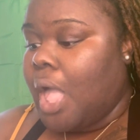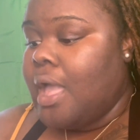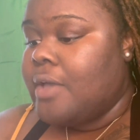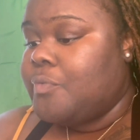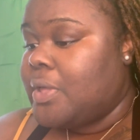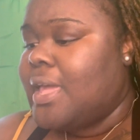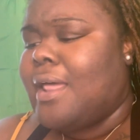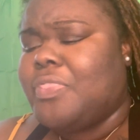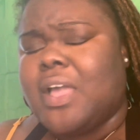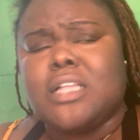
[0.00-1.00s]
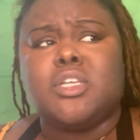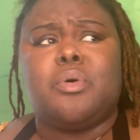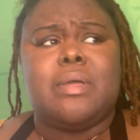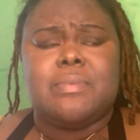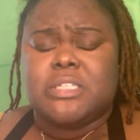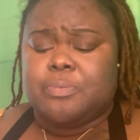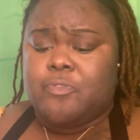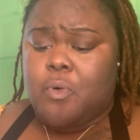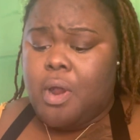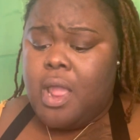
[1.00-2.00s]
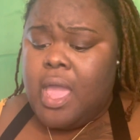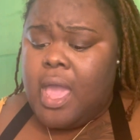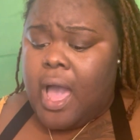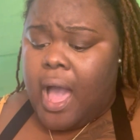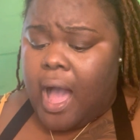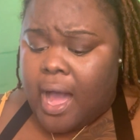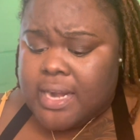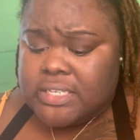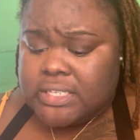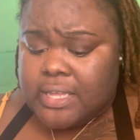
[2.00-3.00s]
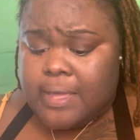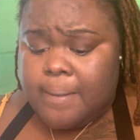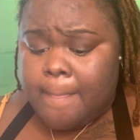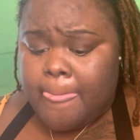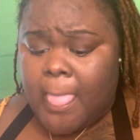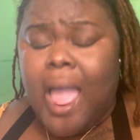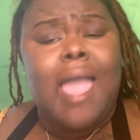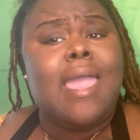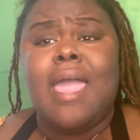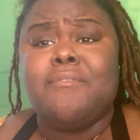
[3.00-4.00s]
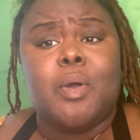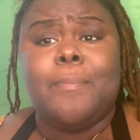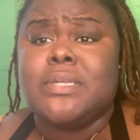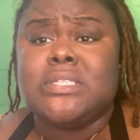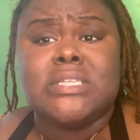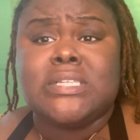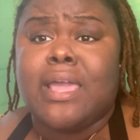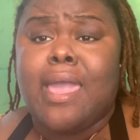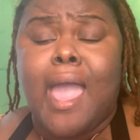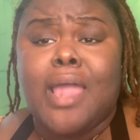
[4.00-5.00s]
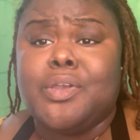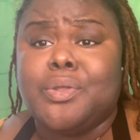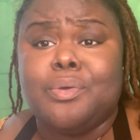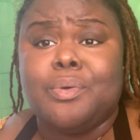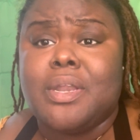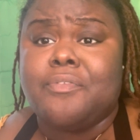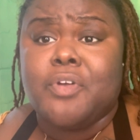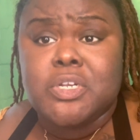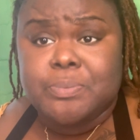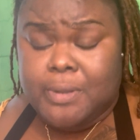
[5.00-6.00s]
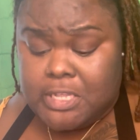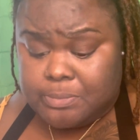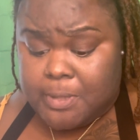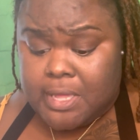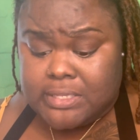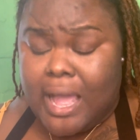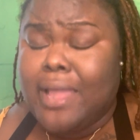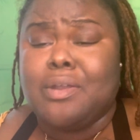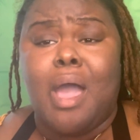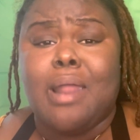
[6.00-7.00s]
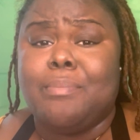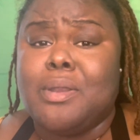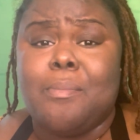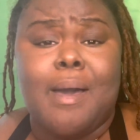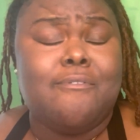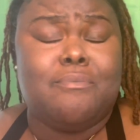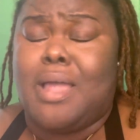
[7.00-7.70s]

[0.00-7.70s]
and I think I told him this before, honestly, I ain't have no business saying I do in the first place, because I didn't know how to be nobody.